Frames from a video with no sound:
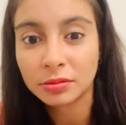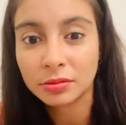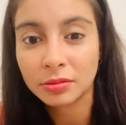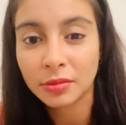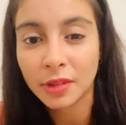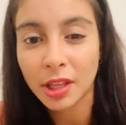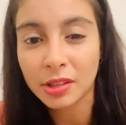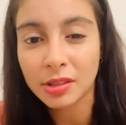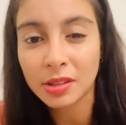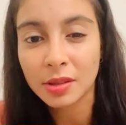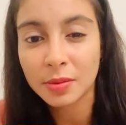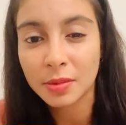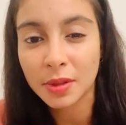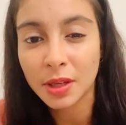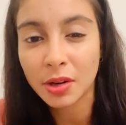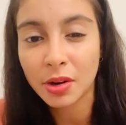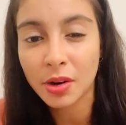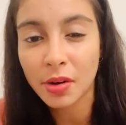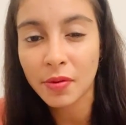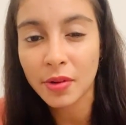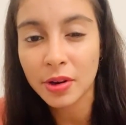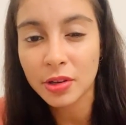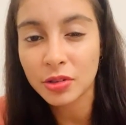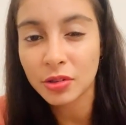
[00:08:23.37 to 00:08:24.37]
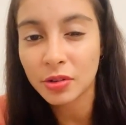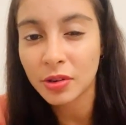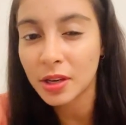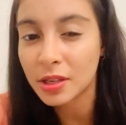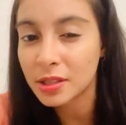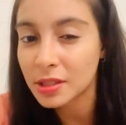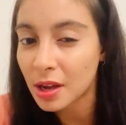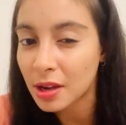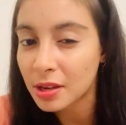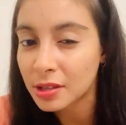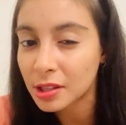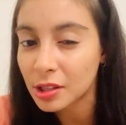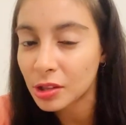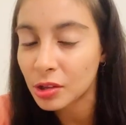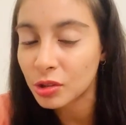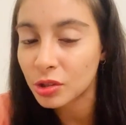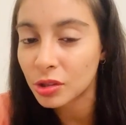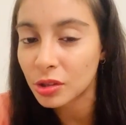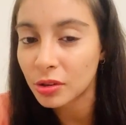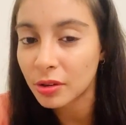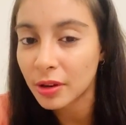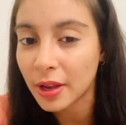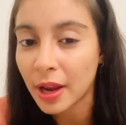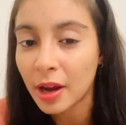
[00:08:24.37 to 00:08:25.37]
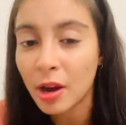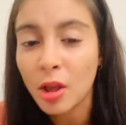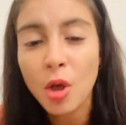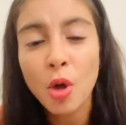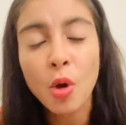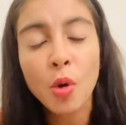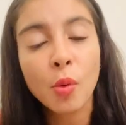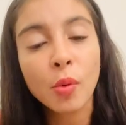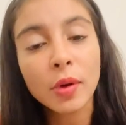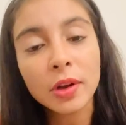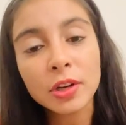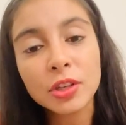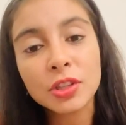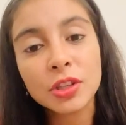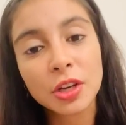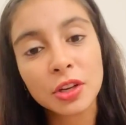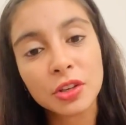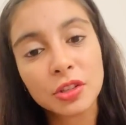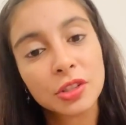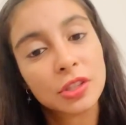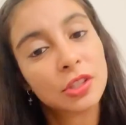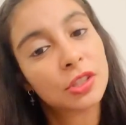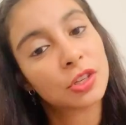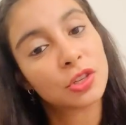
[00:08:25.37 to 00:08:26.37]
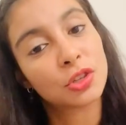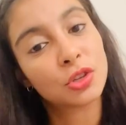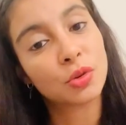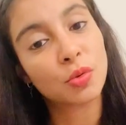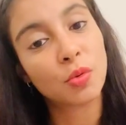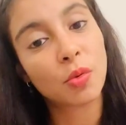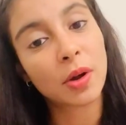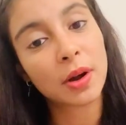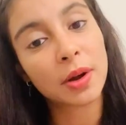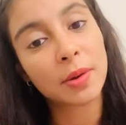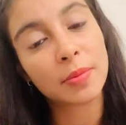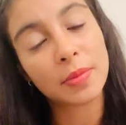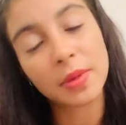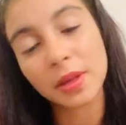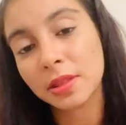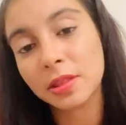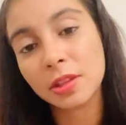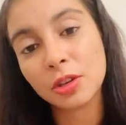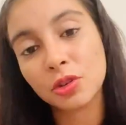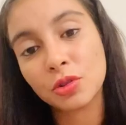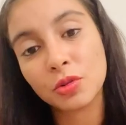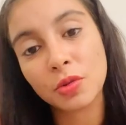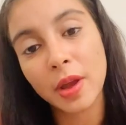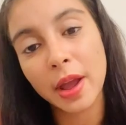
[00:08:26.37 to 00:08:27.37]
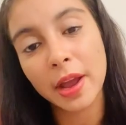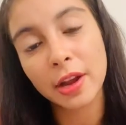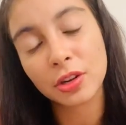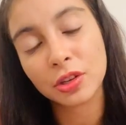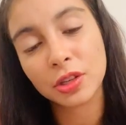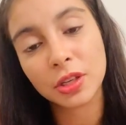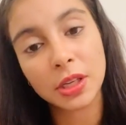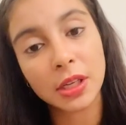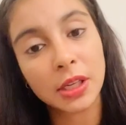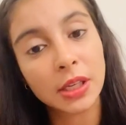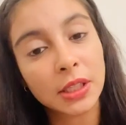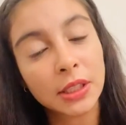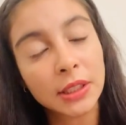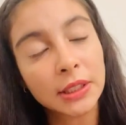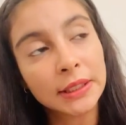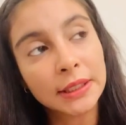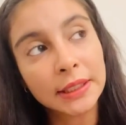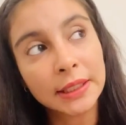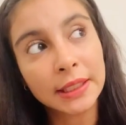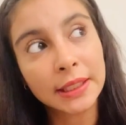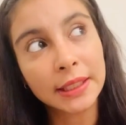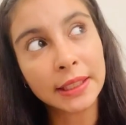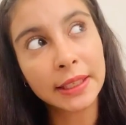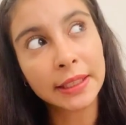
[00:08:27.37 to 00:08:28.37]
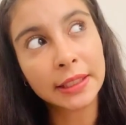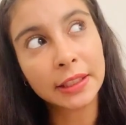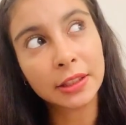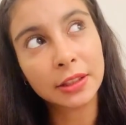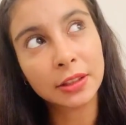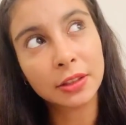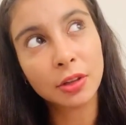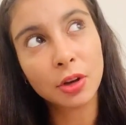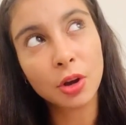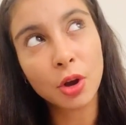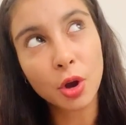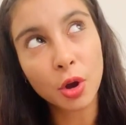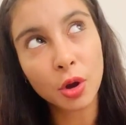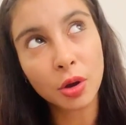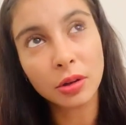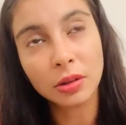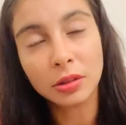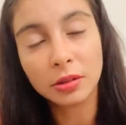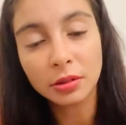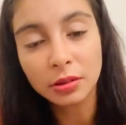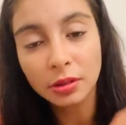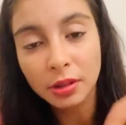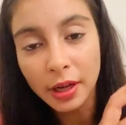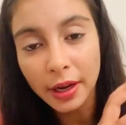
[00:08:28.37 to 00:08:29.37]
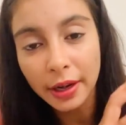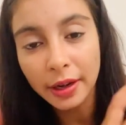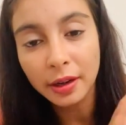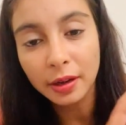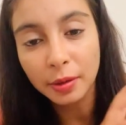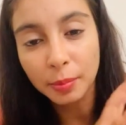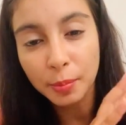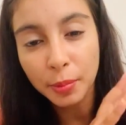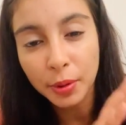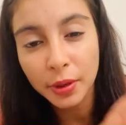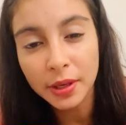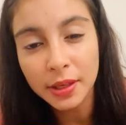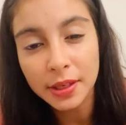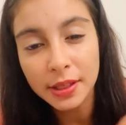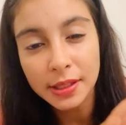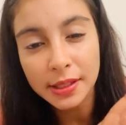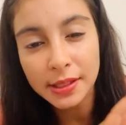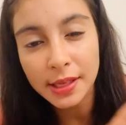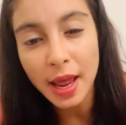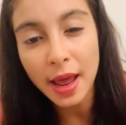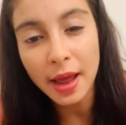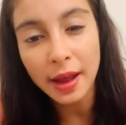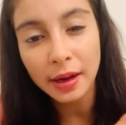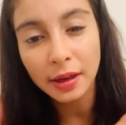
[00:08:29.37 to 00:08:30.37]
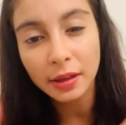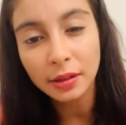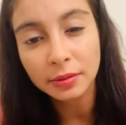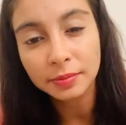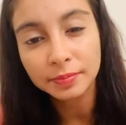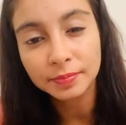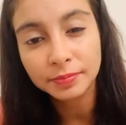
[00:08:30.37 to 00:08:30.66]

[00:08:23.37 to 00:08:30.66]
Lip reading: That's what Mercury retrograde is asking you to look at. What changes did you want to make that you actually put it aside?